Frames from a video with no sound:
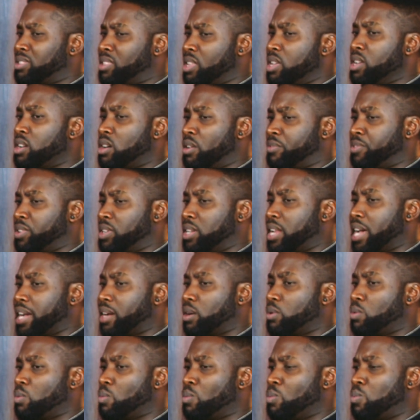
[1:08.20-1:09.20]
think of it like,
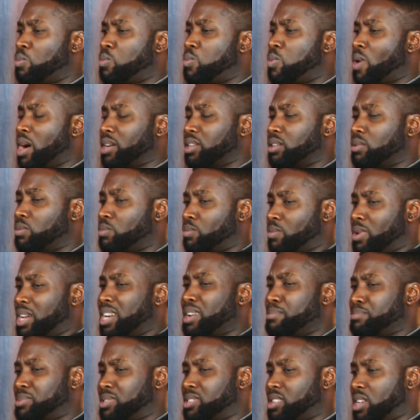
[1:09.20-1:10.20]
what
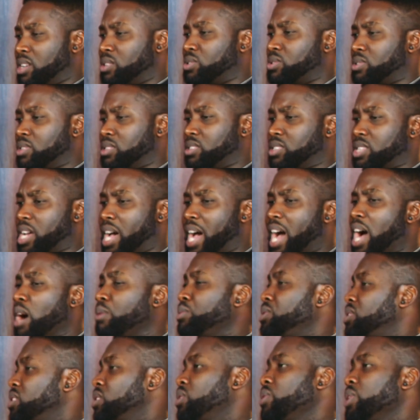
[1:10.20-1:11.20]
I'm saying to this guy,
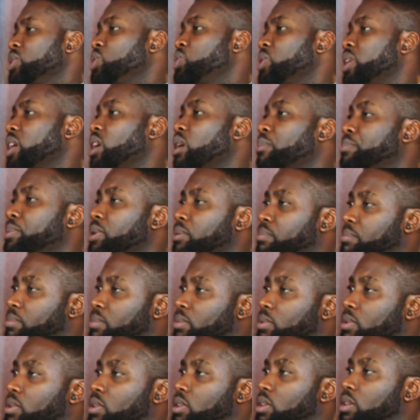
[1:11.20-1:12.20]
how is it going to help him?
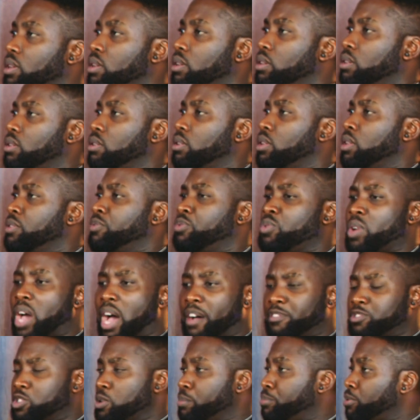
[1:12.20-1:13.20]
If you
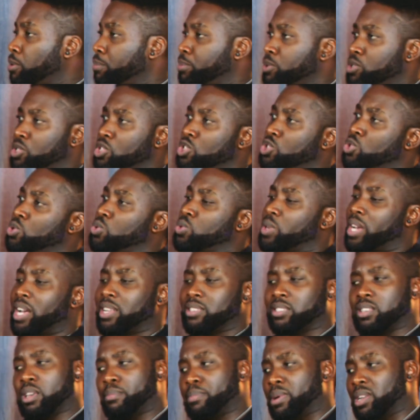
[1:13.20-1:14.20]
have some propositions, you
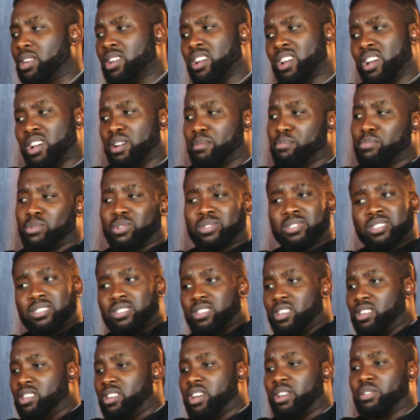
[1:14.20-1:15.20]
can say, but well, this
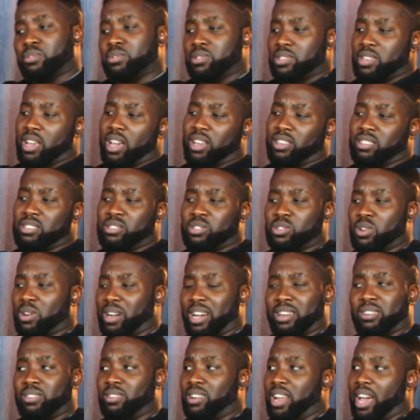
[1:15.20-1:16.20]
thing that you sang, this song,
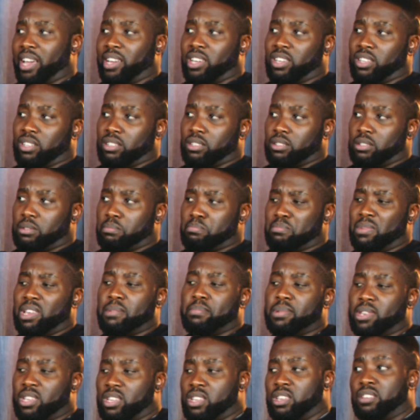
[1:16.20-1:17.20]
I don't like it.
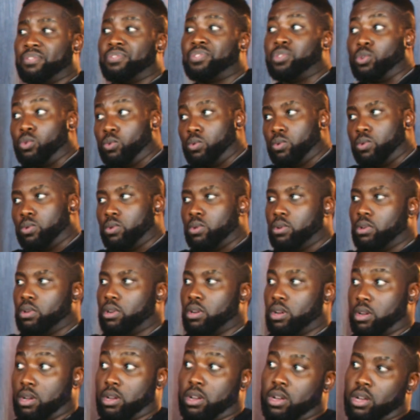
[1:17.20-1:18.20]
Maybe if you,
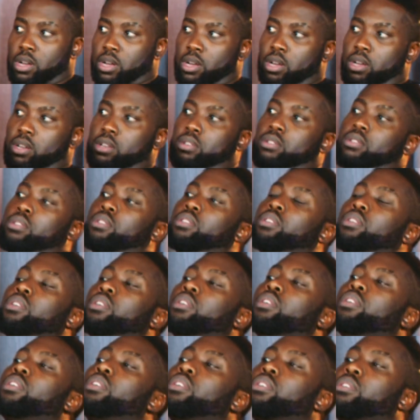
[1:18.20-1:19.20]
at
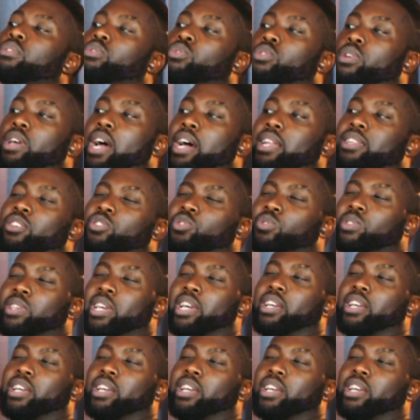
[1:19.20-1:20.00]
least you